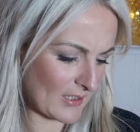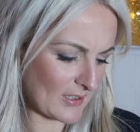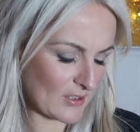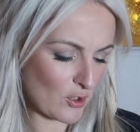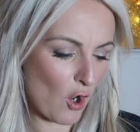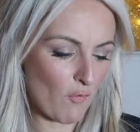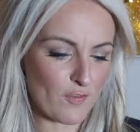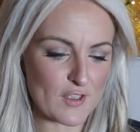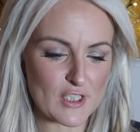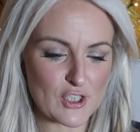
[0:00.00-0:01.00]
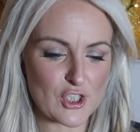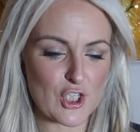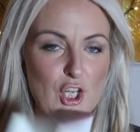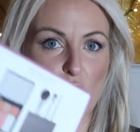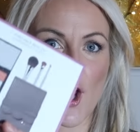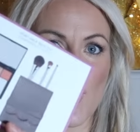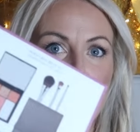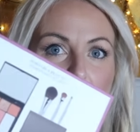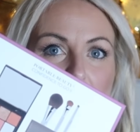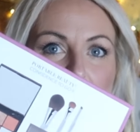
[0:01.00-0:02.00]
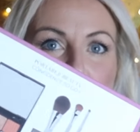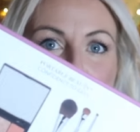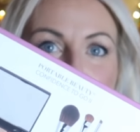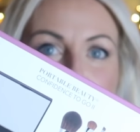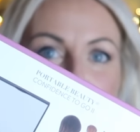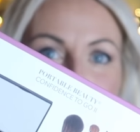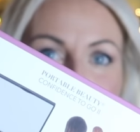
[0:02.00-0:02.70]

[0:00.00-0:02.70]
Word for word: this is Confidence to Go. You can see